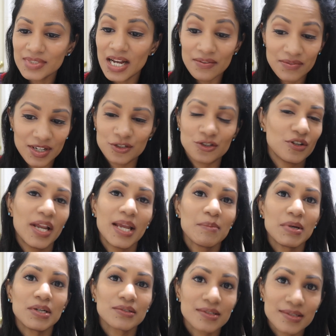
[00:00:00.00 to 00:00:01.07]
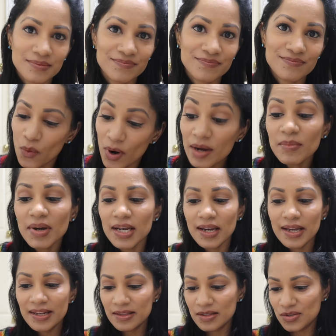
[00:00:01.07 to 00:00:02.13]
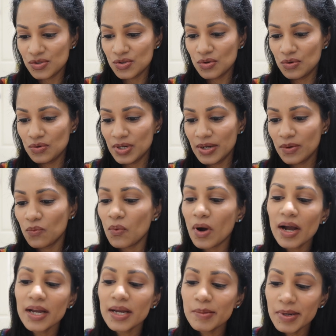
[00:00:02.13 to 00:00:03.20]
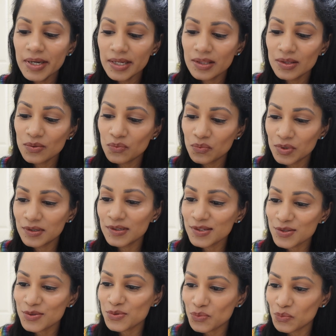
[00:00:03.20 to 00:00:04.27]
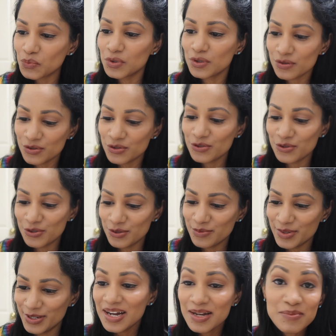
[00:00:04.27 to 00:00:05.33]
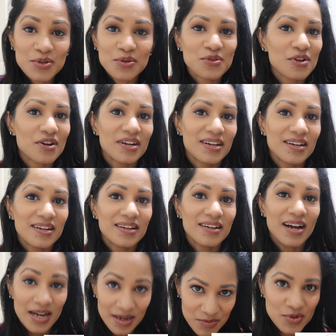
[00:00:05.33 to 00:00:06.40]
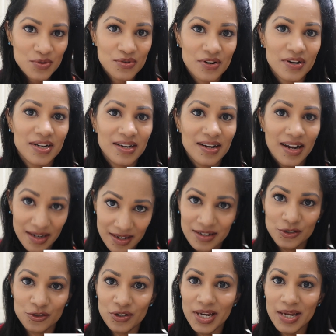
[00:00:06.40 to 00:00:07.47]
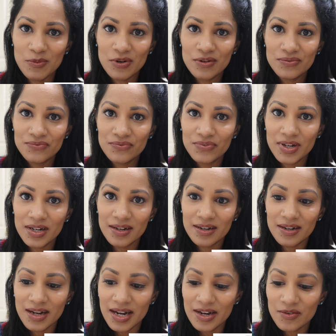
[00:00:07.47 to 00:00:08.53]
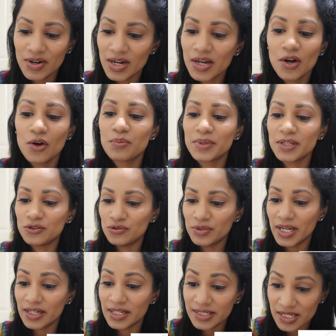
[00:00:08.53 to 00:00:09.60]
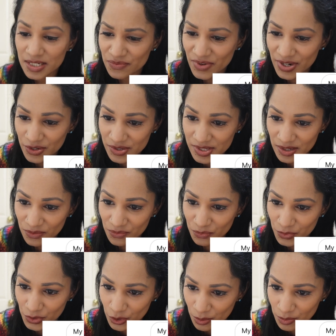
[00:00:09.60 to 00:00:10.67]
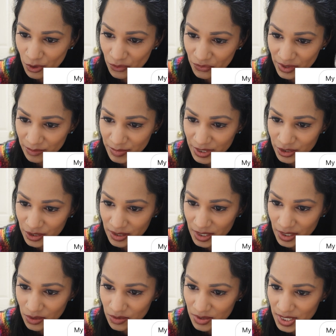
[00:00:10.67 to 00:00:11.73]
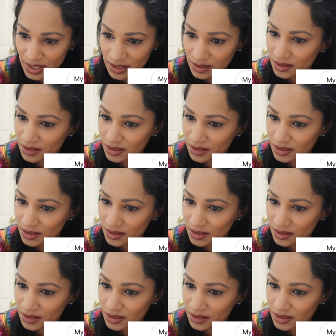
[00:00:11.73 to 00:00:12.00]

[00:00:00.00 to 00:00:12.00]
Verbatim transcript: I've cut your name out. Why am I like this though? Like, why am I the world's worst YouTuber? I'm so sorry. I'm so sorry I cut your name off. Uh, I really hope that you can identify yourself with your profile picture. It looks like a